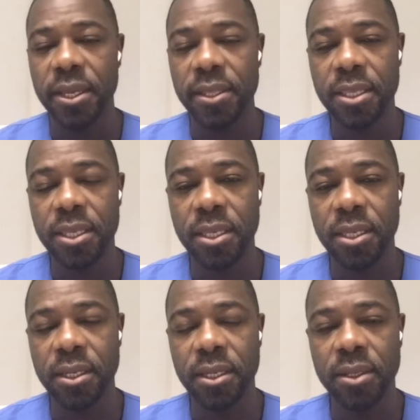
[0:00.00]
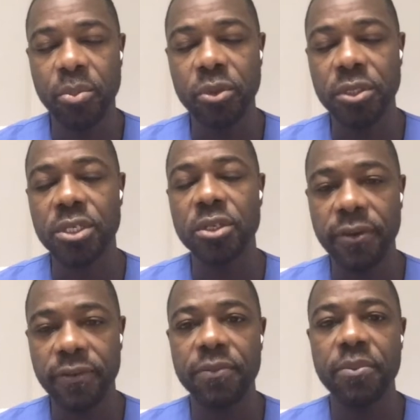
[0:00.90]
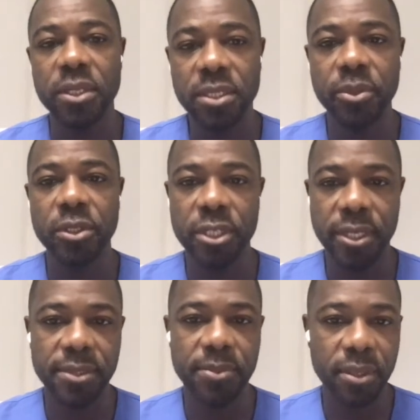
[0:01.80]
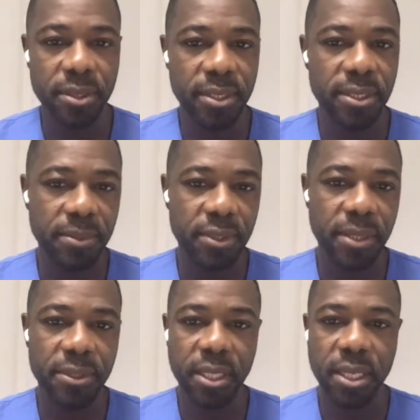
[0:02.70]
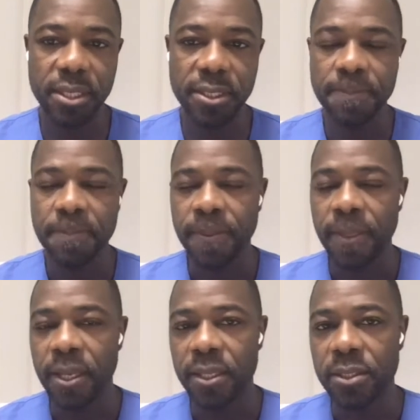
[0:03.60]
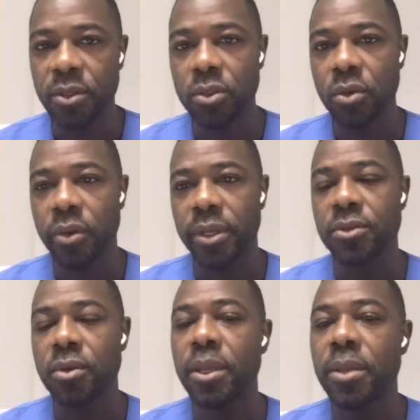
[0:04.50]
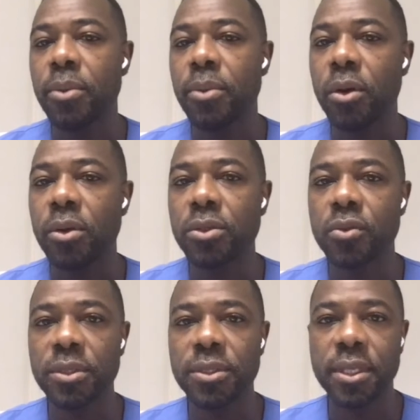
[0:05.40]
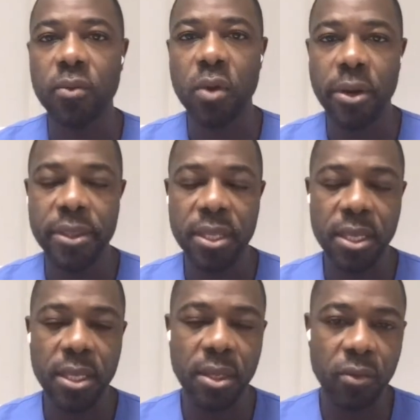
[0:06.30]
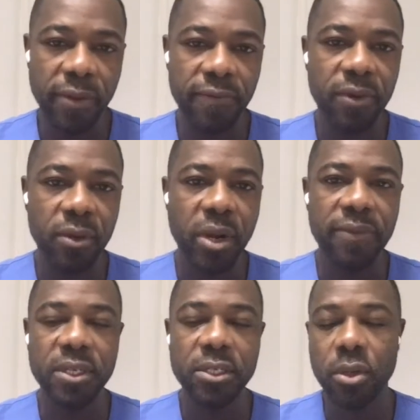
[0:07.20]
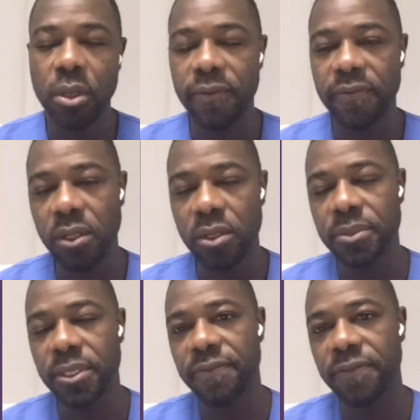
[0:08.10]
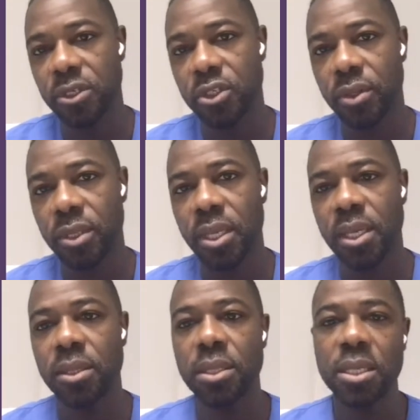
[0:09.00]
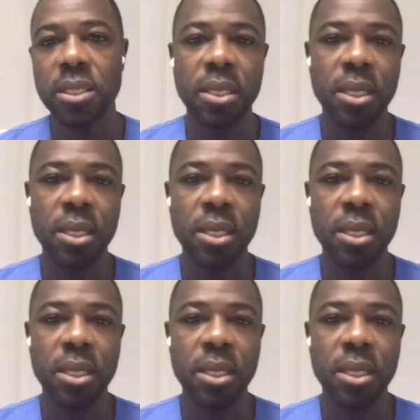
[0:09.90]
the position of multiple jets, because it's sometimes the case. And it's also extremely important to understand what are the right ventricular volumes and function and the